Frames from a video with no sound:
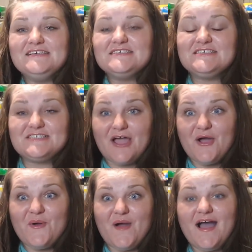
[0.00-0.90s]

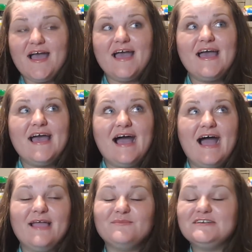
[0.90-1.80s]
So,
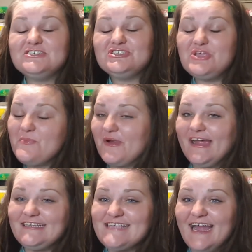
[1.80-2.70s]
I am super
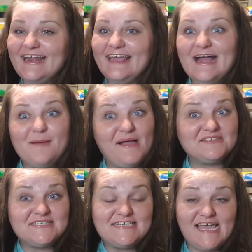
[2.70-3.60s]
excited
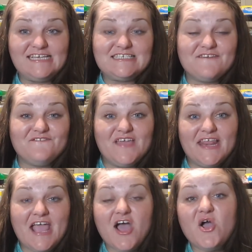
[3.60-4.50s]
about today's
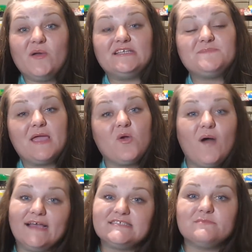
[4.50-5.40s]
video. It's been
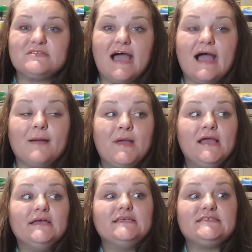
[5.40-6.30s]
quite some time
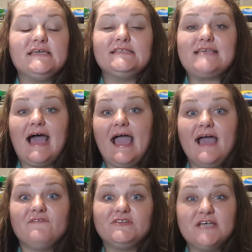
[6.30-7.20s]
since I
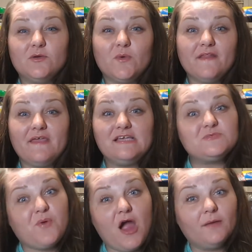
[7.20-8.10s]
have done one of these,
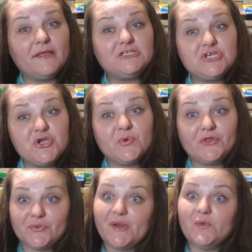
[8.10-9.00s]
probably two
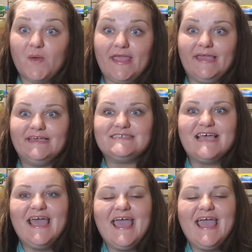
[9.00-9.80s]
or three weeks,